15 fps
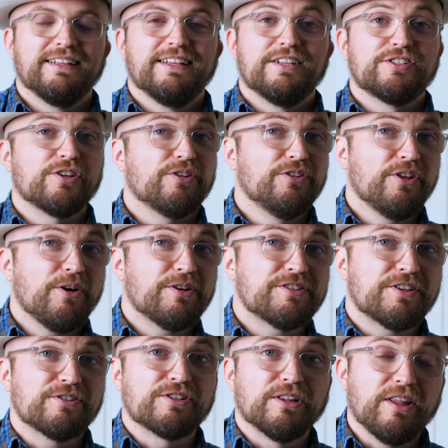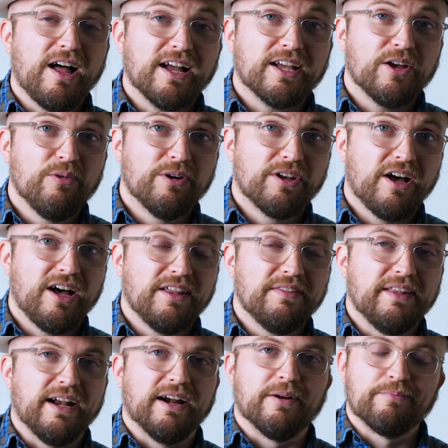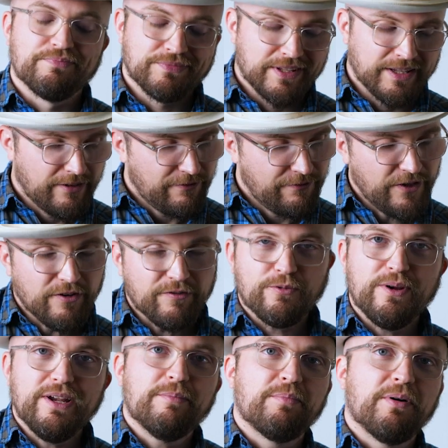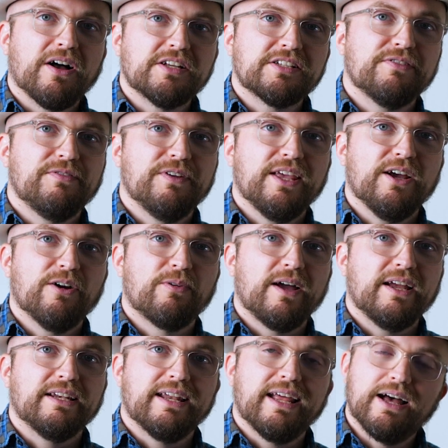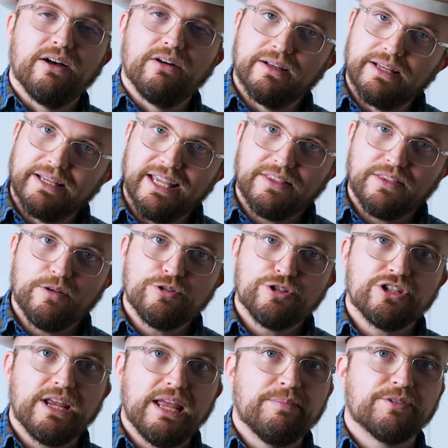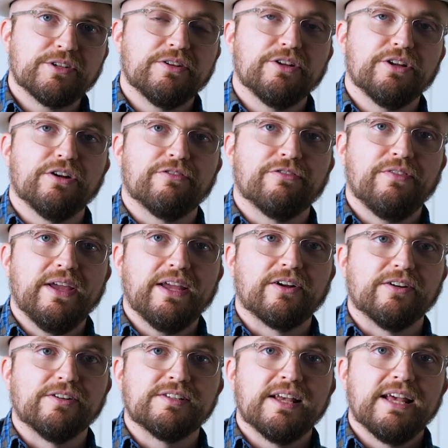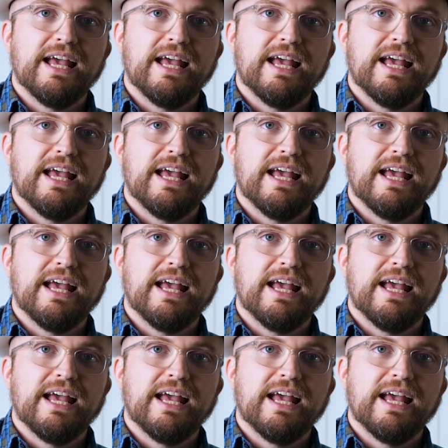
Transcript: So you'll notice there's a lot going on there. Feel free to pause the video right now, get those shapes under your fingers,